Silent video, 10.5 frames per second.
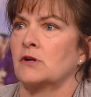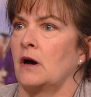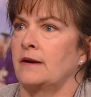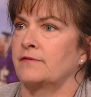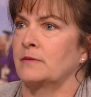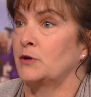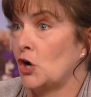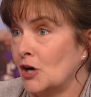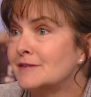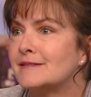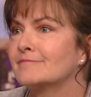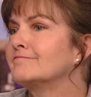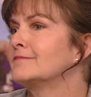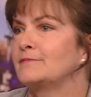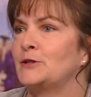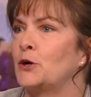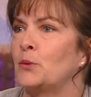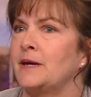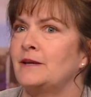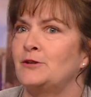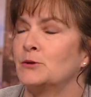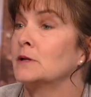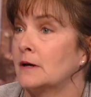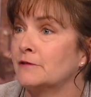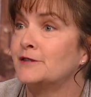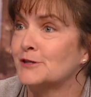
got it from dogs. You know, we do a lot of